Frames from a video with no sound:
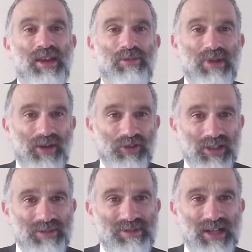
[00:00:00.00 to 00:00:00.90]
We have God
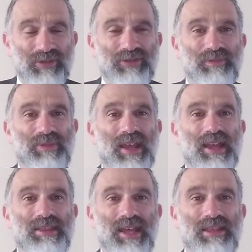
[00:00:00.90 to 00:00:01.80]
himself.
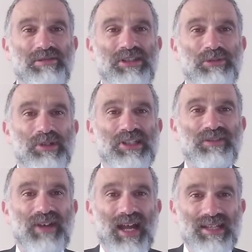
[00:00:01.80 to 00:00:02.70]
Then there is the world
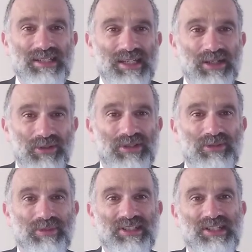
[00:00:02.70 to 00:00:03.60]
of Atzilus,
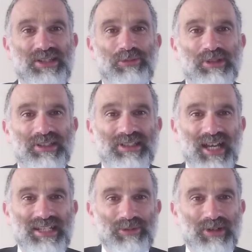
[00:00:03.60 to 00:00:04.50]
which is the world,
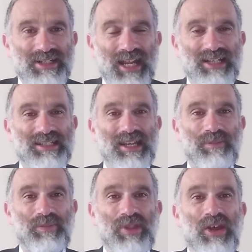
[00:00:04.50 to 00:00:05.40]
as it were, next to
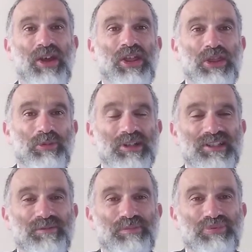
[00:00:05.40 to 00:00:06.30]
him. The world
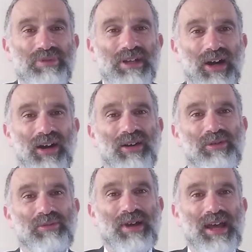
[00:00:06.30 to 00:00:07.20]
of Bria,
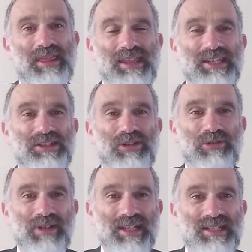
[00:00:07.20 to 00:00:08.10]
where things are
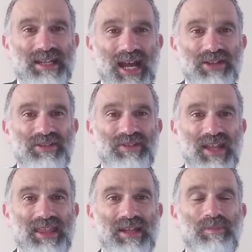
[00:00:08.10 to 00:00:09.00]
created out of
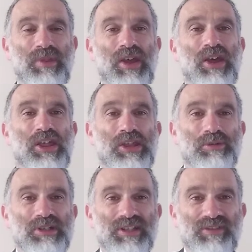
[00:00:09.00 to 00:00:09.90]
nothing. The
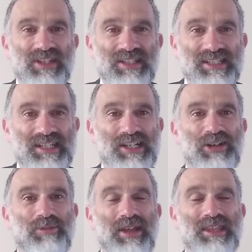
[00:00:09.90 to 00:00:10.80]
world of
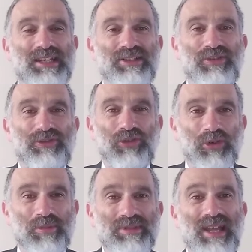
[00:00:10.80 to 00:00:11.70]
Yetzirah, where things are
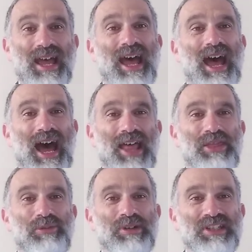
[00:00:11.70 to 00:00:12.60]
formed. And
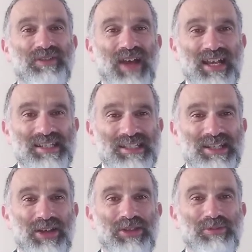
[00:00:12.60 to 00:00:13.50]
the world of
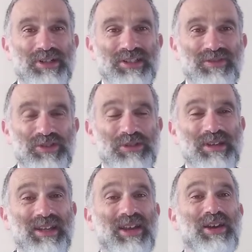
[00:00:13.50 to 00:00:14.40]
Asiya, the world of
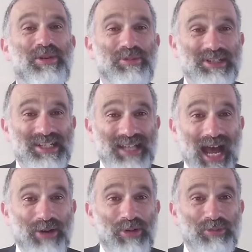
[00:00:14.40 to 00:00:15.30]
doing, which is
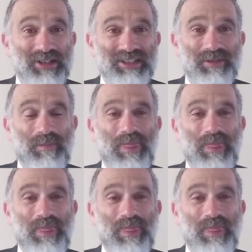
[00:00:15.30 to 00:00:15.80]
our world.